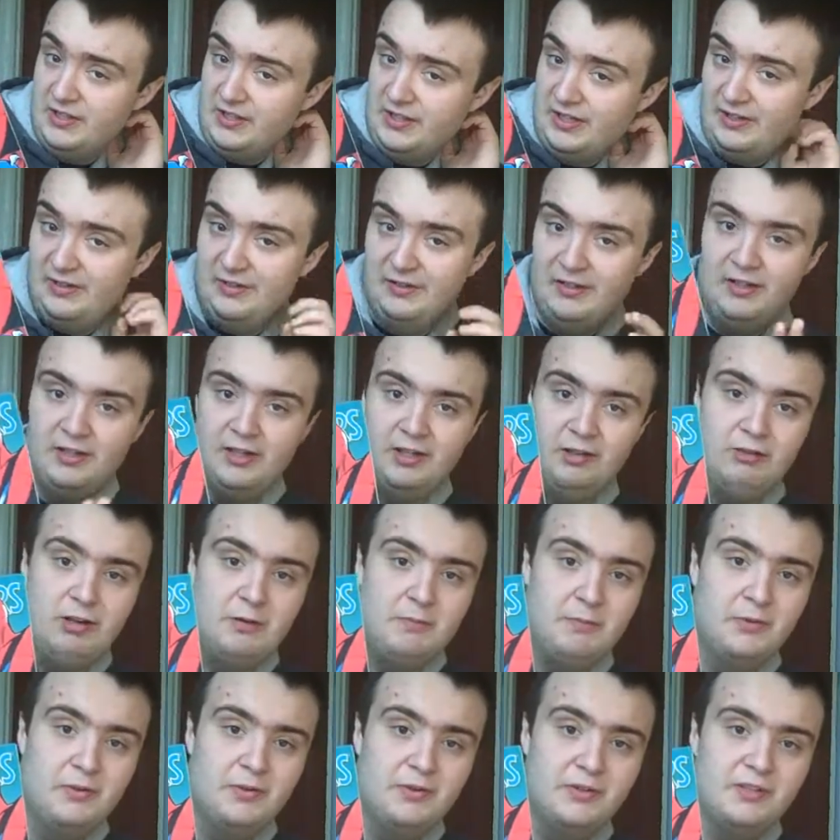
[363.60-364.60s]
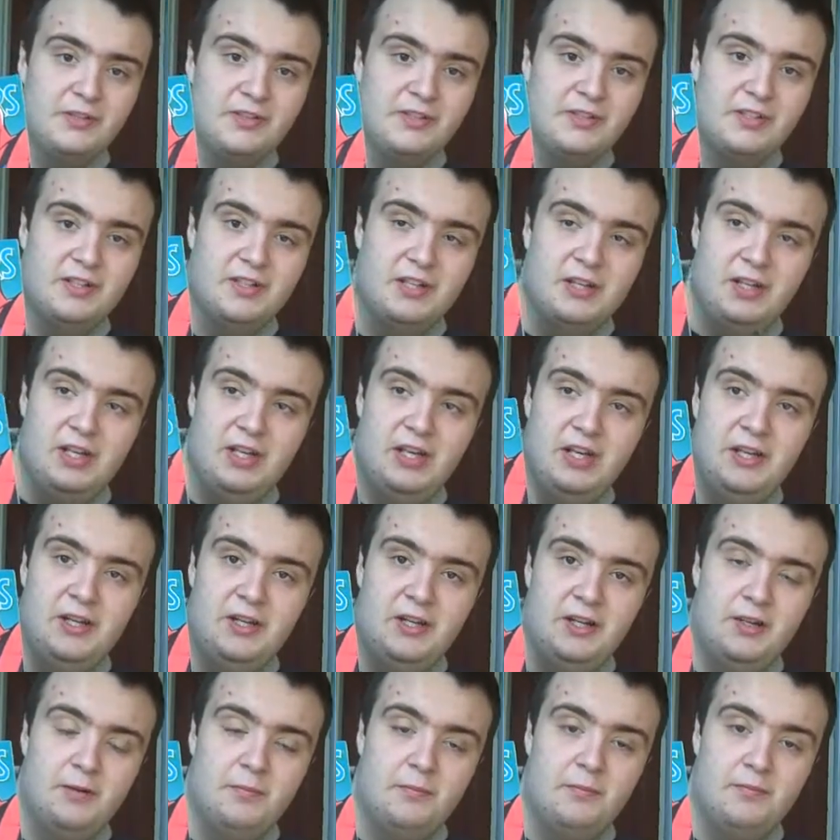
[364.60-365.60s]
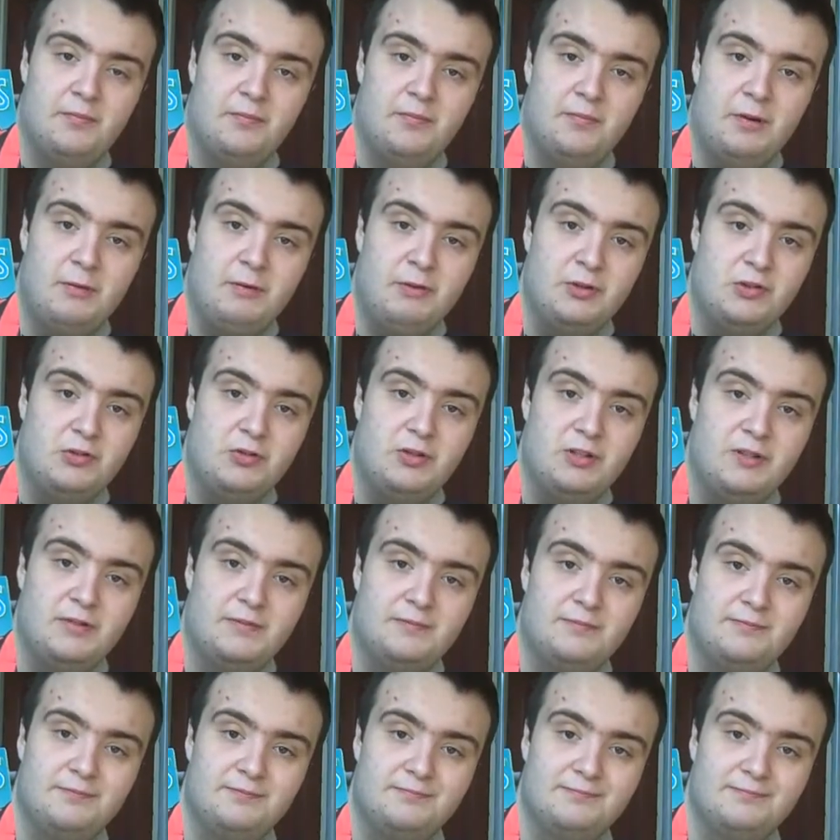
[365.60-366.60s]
check these out. Great books, and hope you enjoyed.